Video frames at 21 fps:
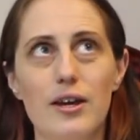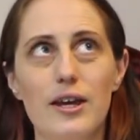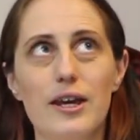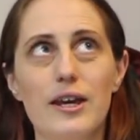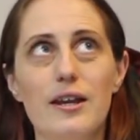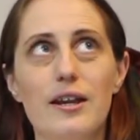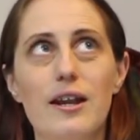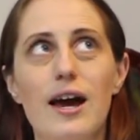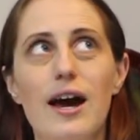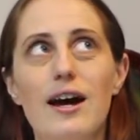
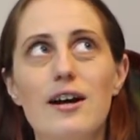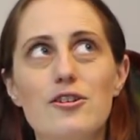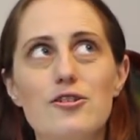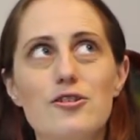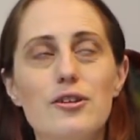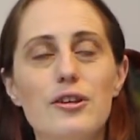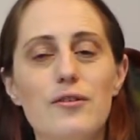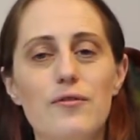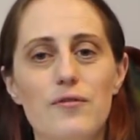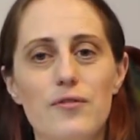It
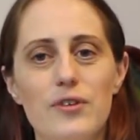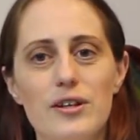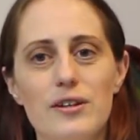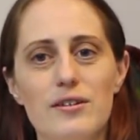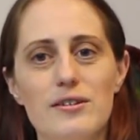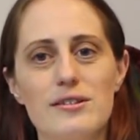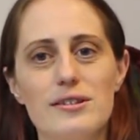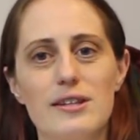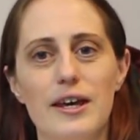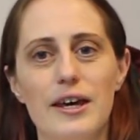actually
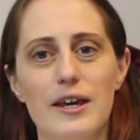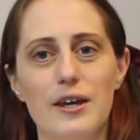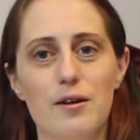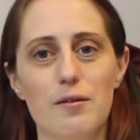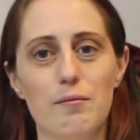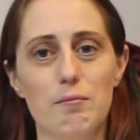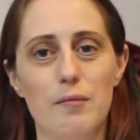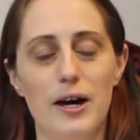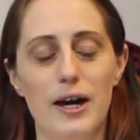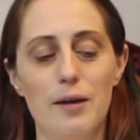feels
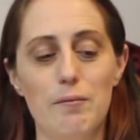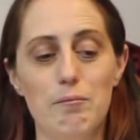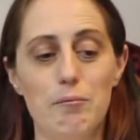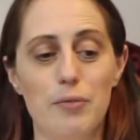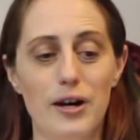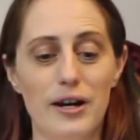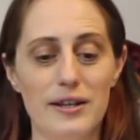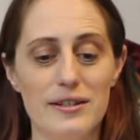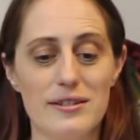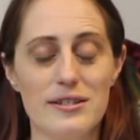like my
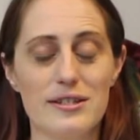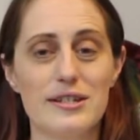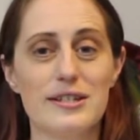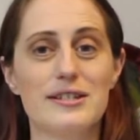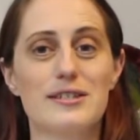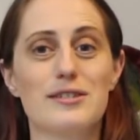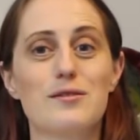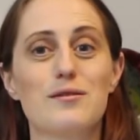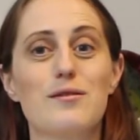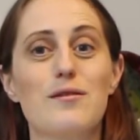bust
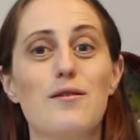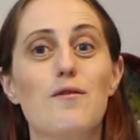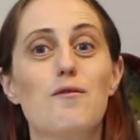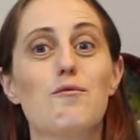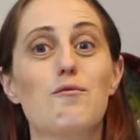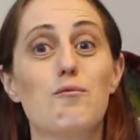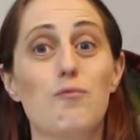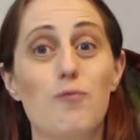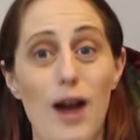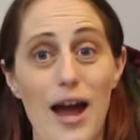is
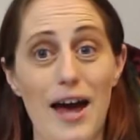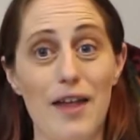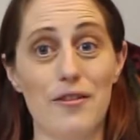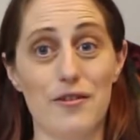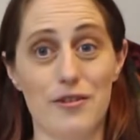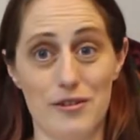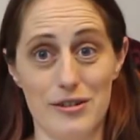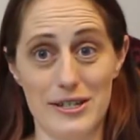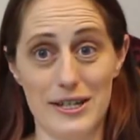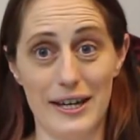
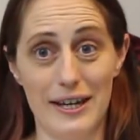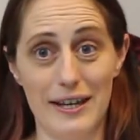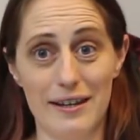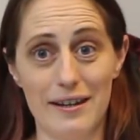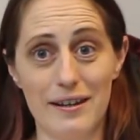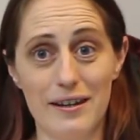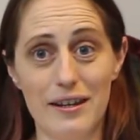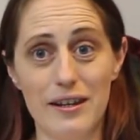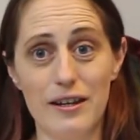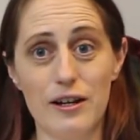rather tight
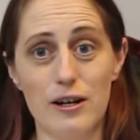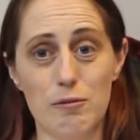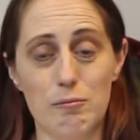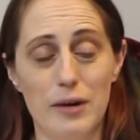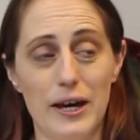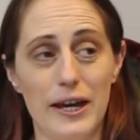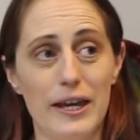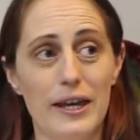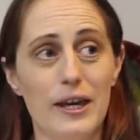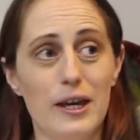in here.
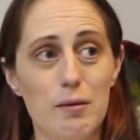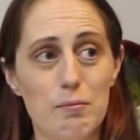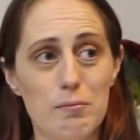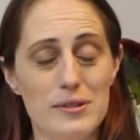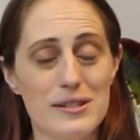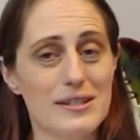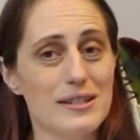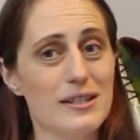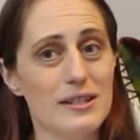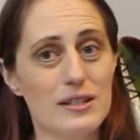My
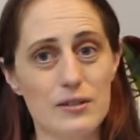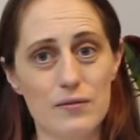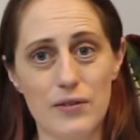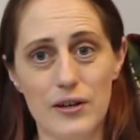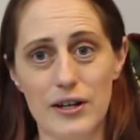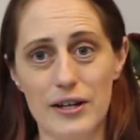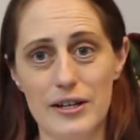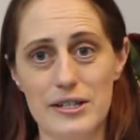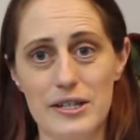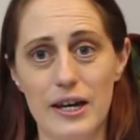hips, it's
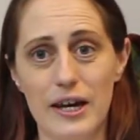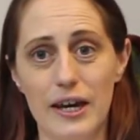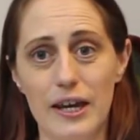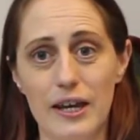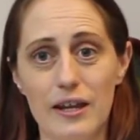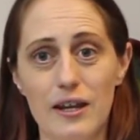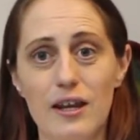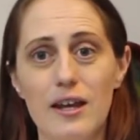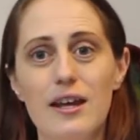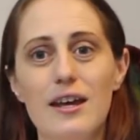very
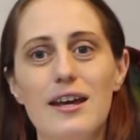tight.